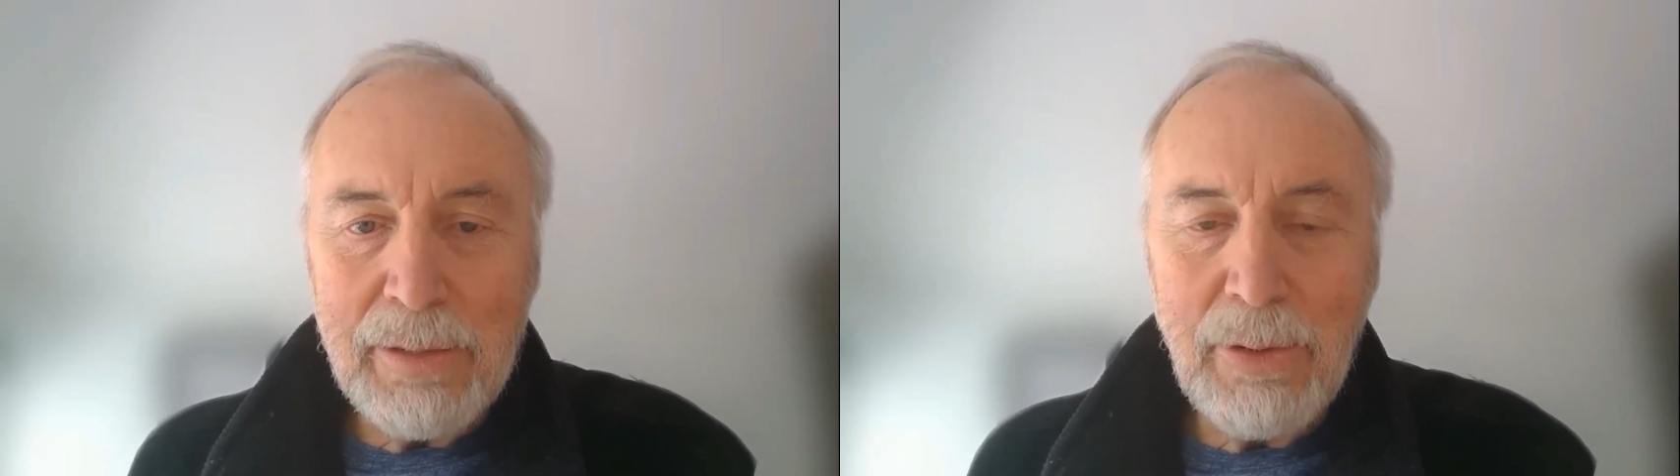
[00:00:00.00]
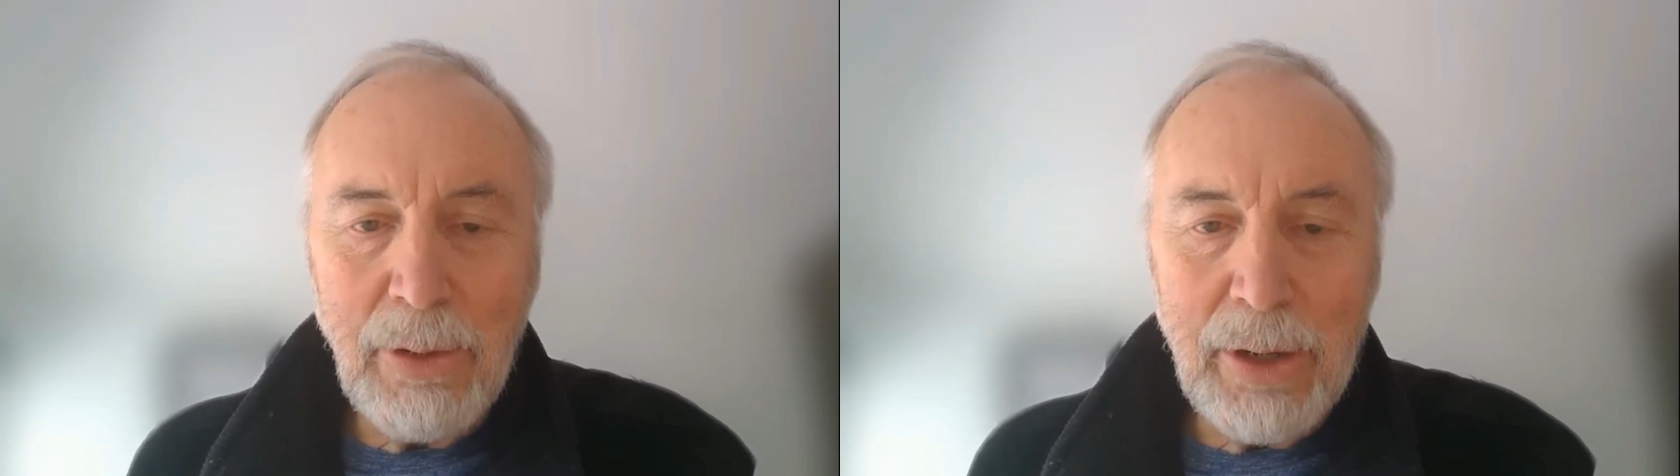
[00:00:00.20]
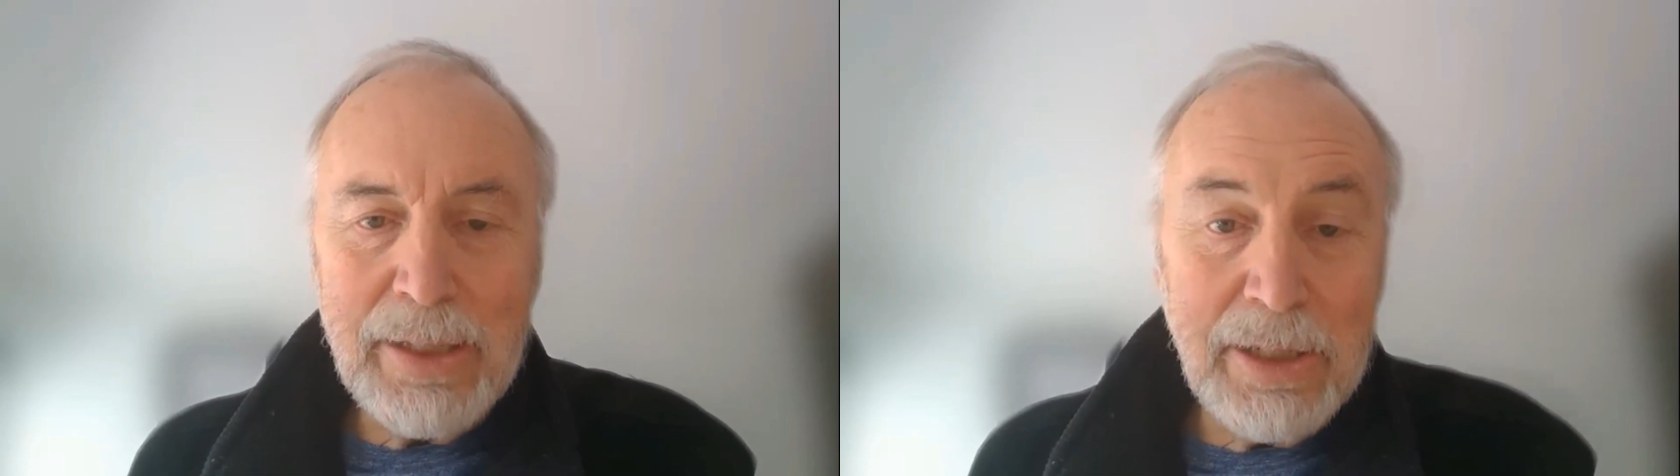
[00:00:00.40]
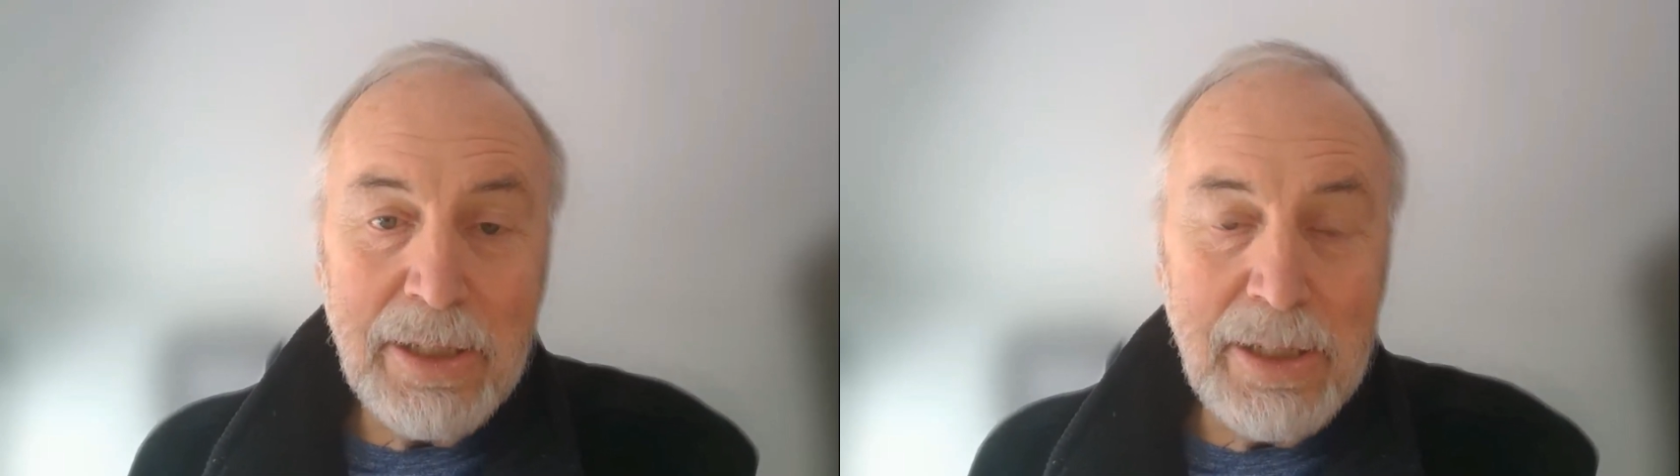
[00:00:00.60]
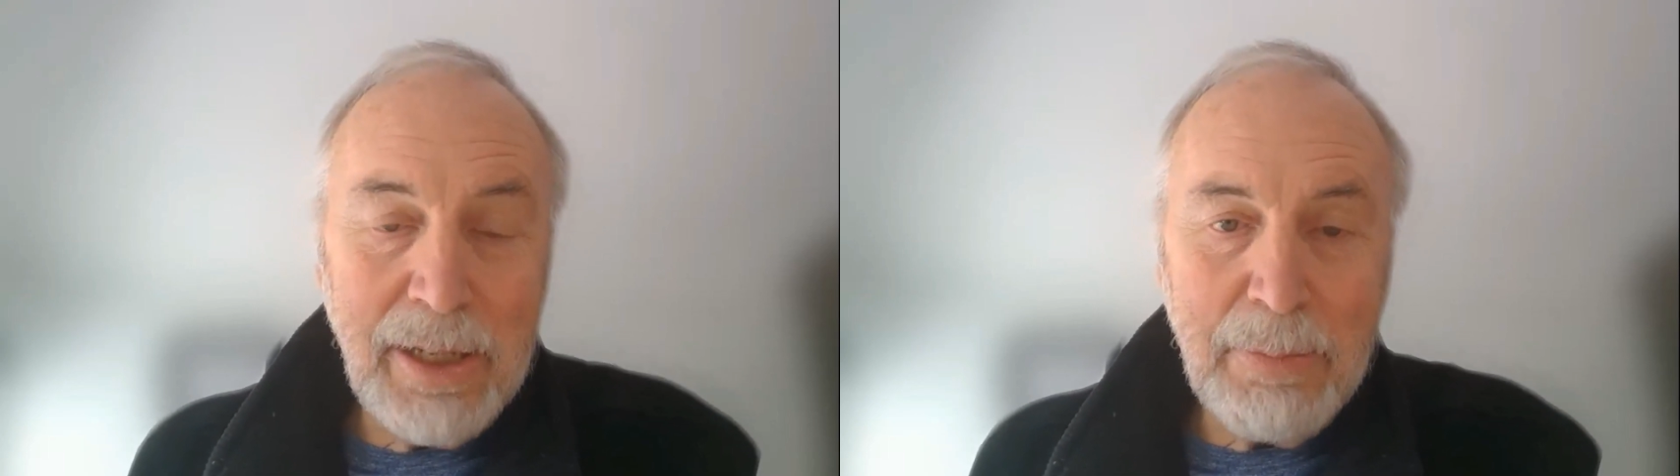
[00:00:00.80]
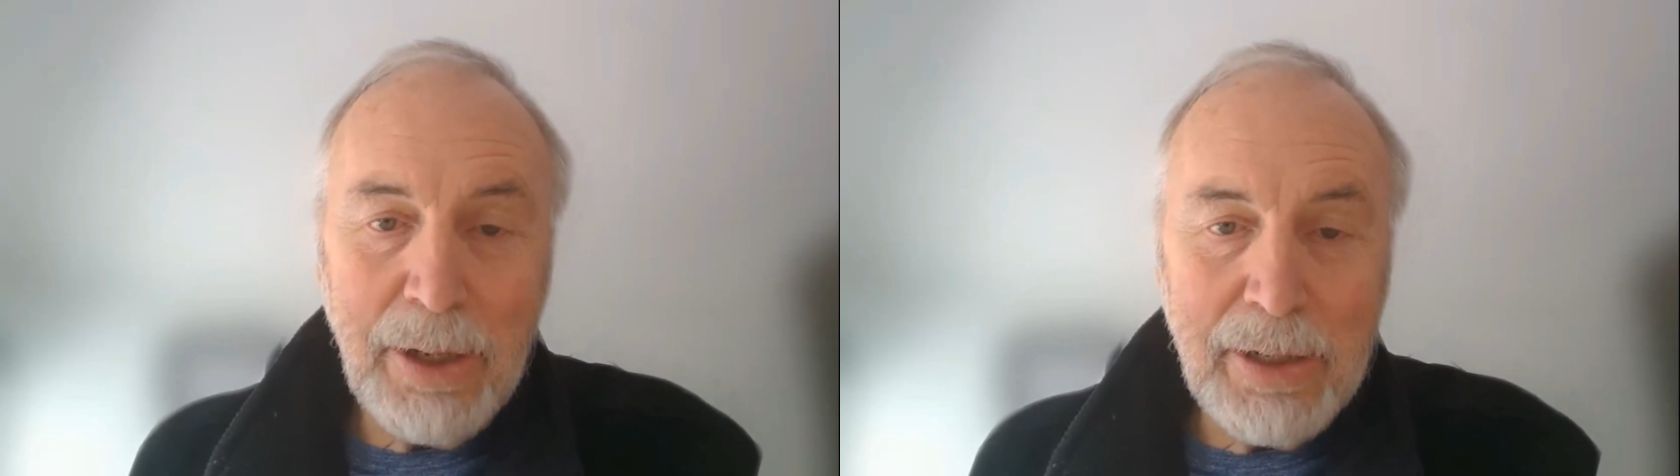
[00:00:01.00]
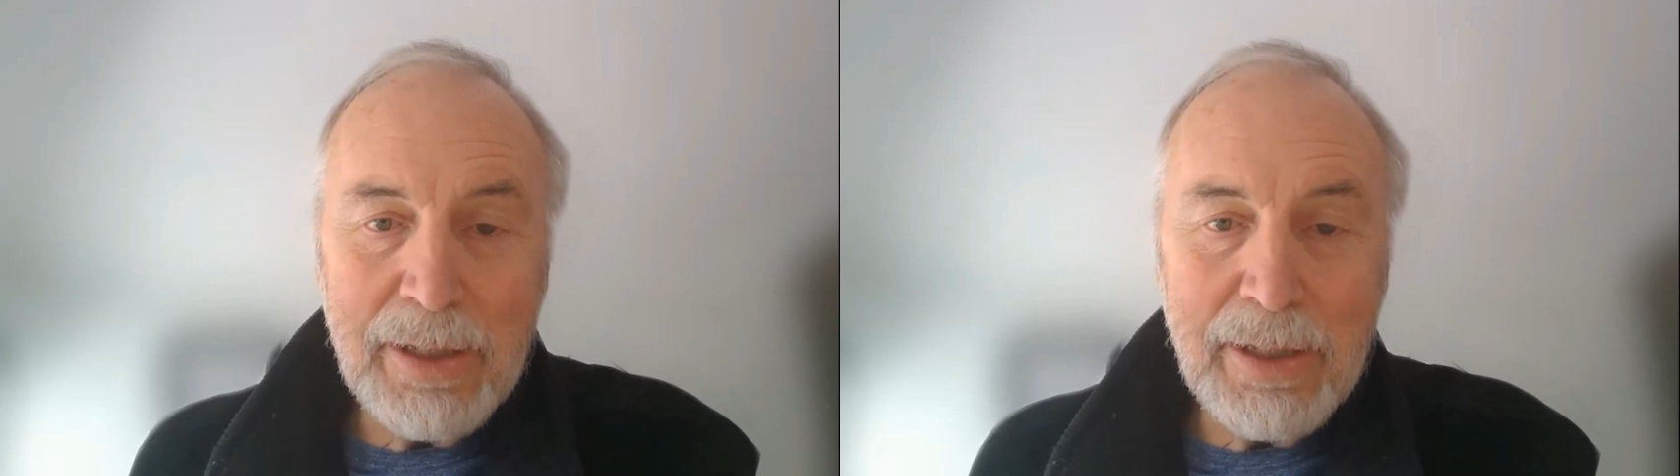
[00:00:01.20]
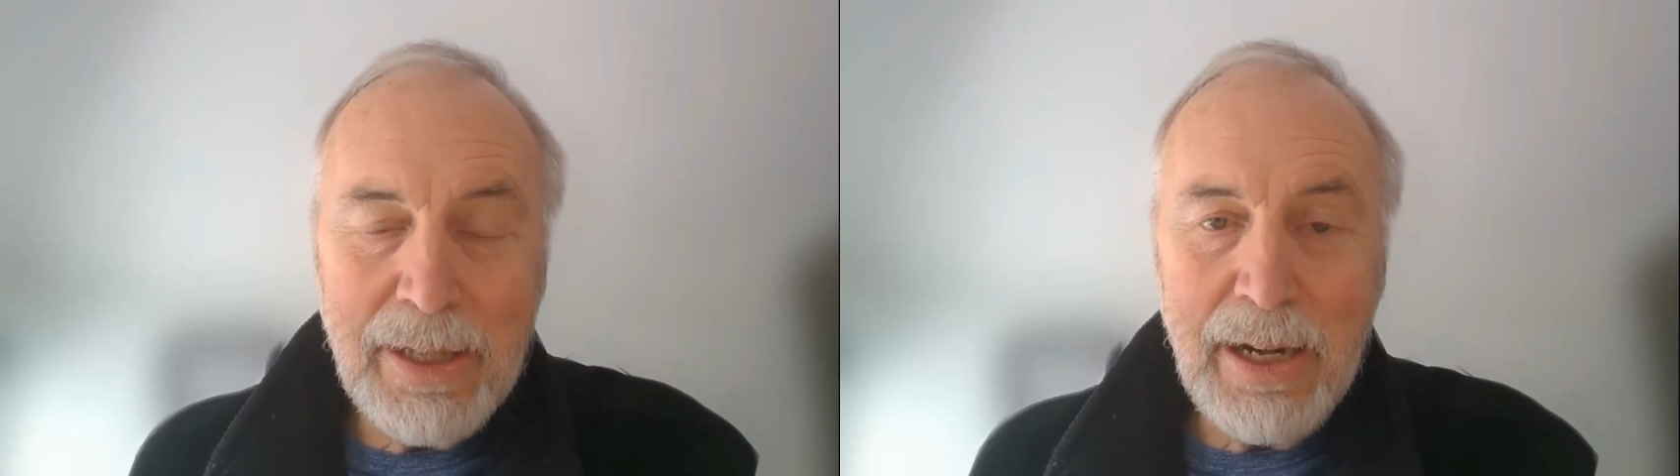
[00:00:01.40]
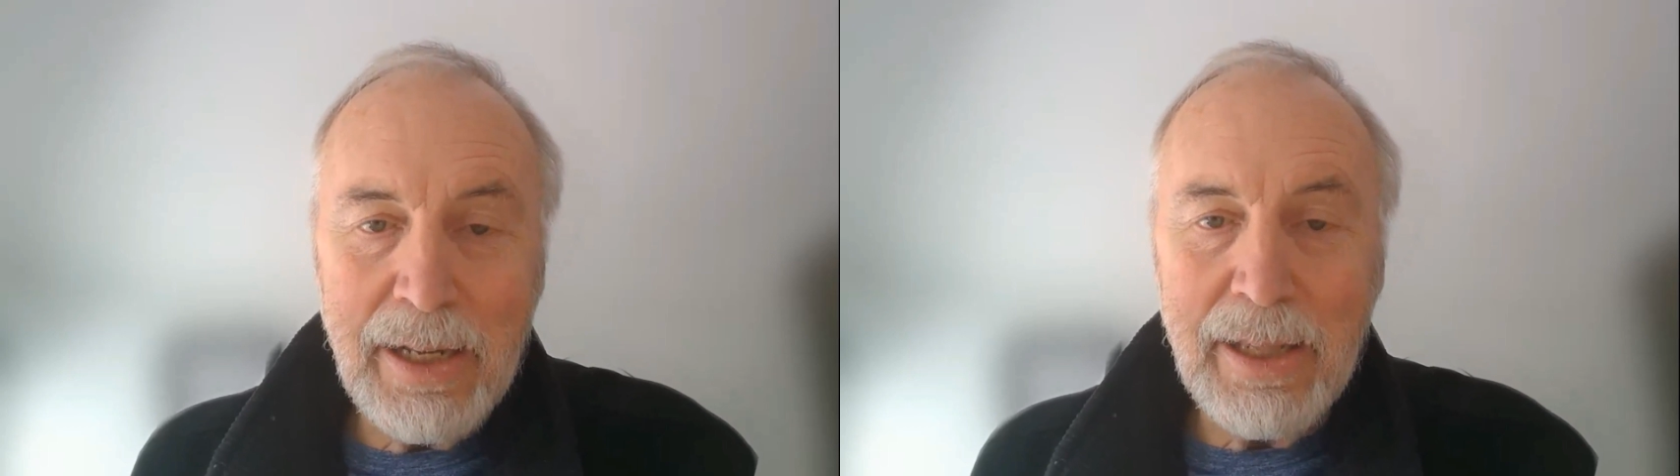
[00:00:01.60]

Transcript: organizations like Parkinson's Canada